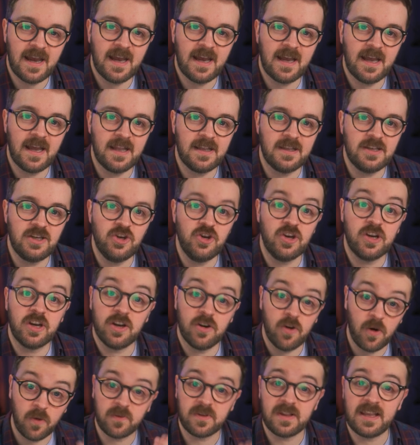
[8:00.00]
and you
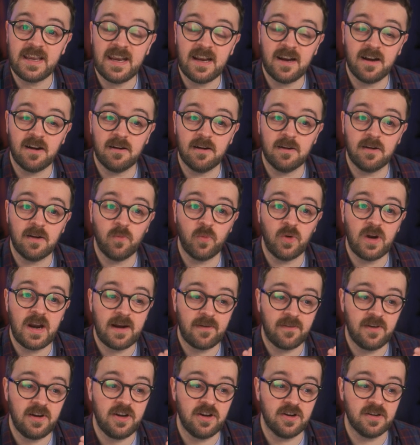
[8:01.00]
can only hear it
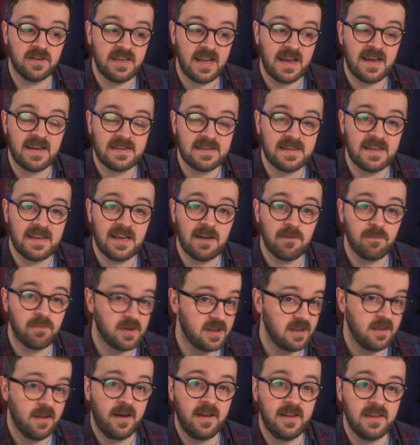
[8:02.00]
whenever you're testing it,
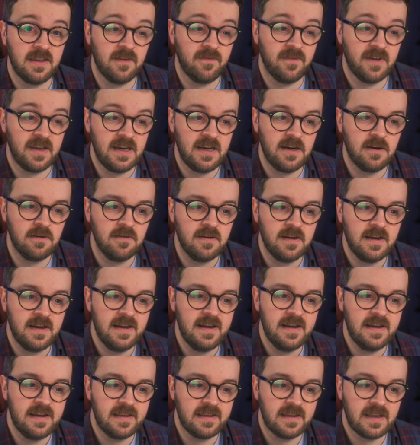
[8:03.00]
but not in the video,
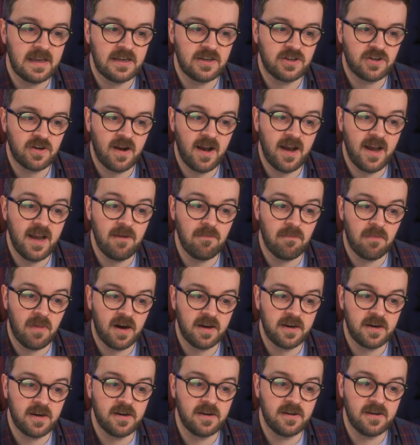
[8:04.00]
then try
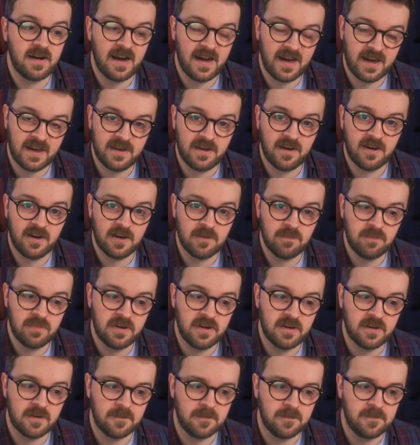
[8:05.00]
monitor and
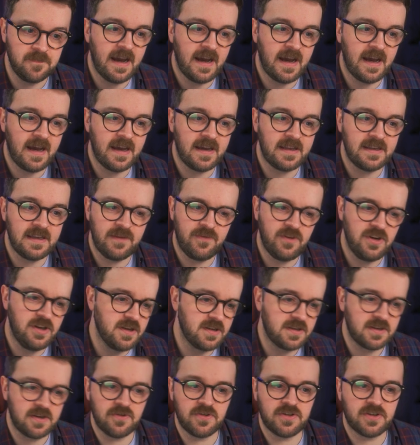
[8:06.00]
output. And if you
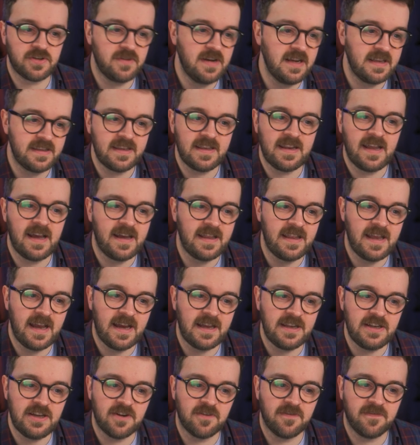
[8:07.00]
just go straight to that
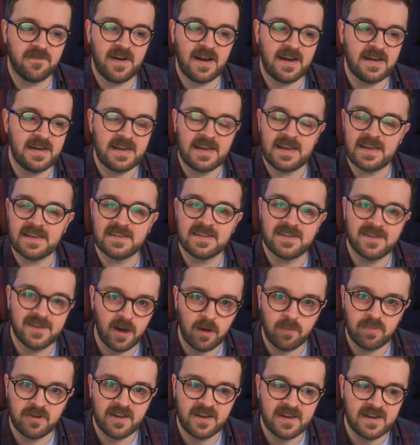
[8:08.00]
and you're finding it's
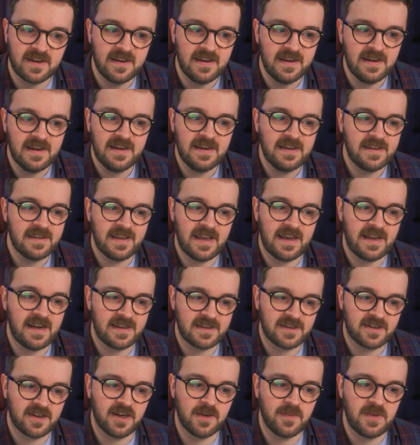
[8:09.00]
doubling, then
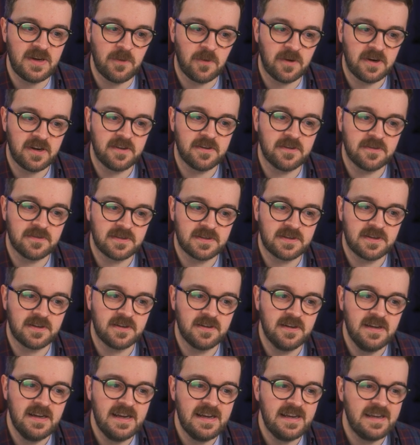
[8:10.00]
it's going to be one of those
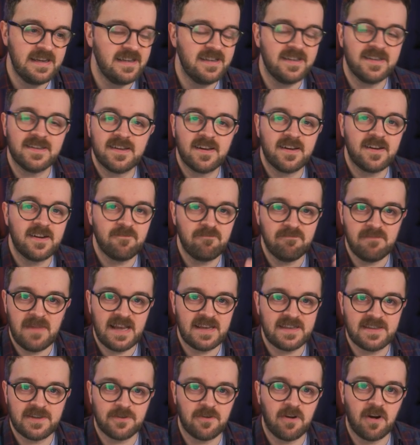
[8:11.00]
two. You just got to
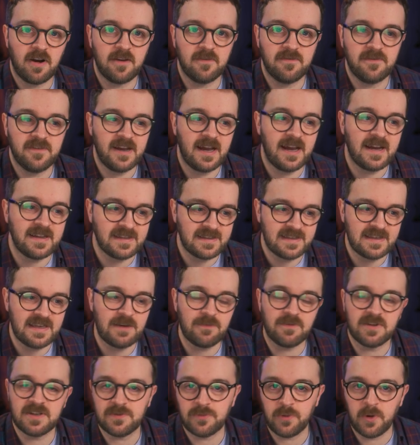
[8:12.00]
mess around with it and see
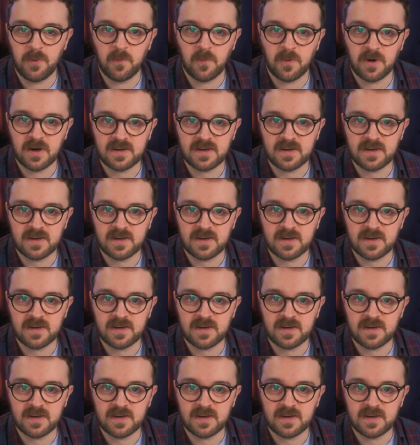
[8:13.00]
which one